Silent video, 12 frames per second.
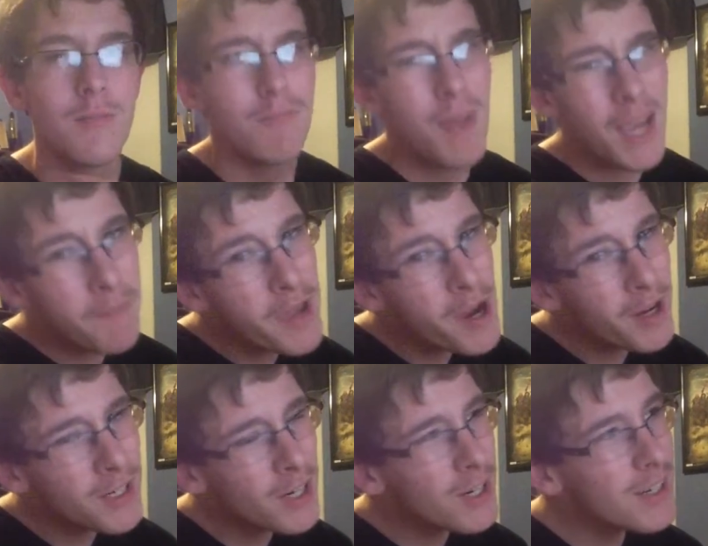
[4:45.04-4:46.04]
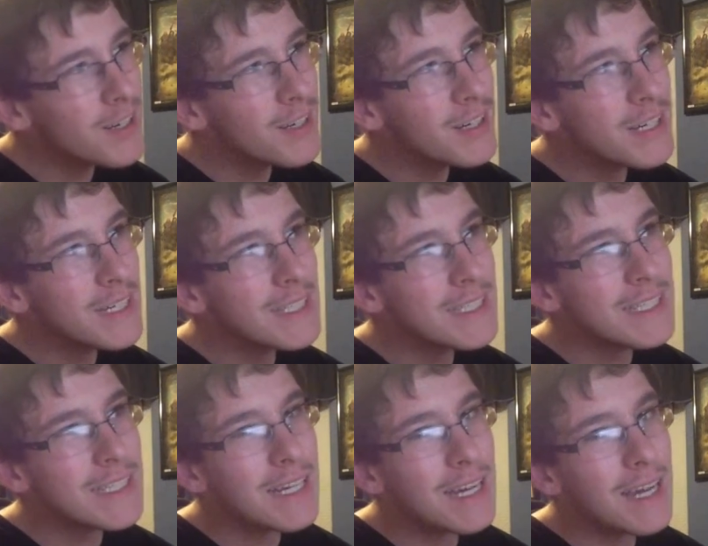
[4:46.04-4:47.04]
my computer.
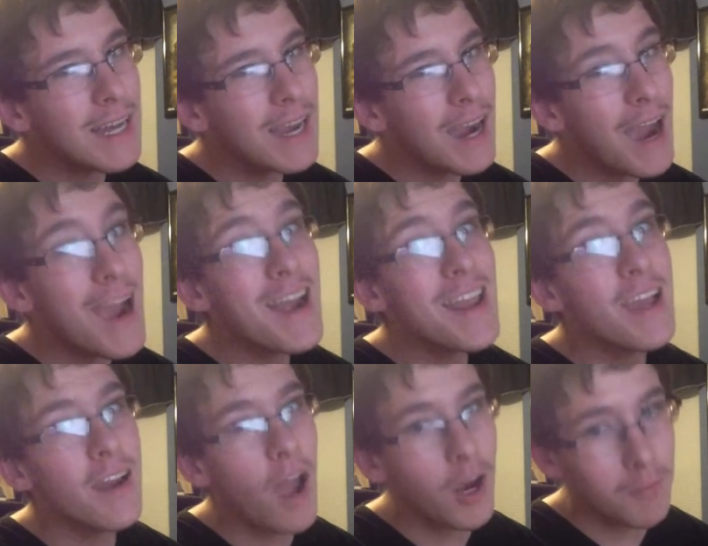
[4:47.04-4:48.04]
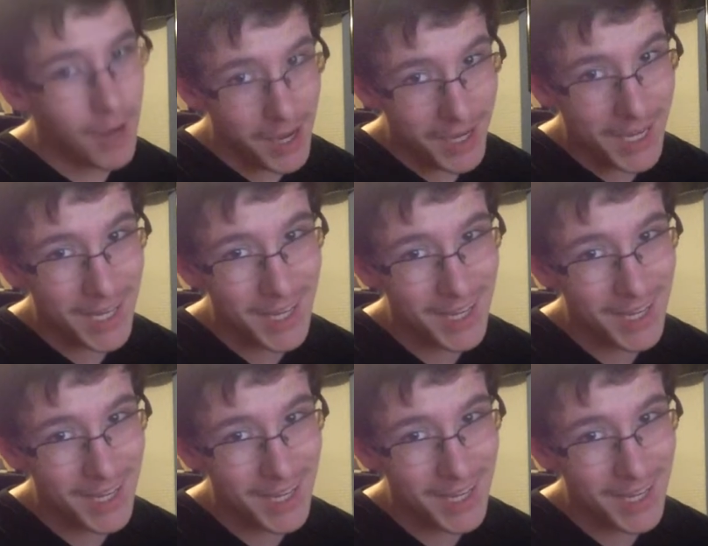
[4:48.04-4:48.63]
I need another mic.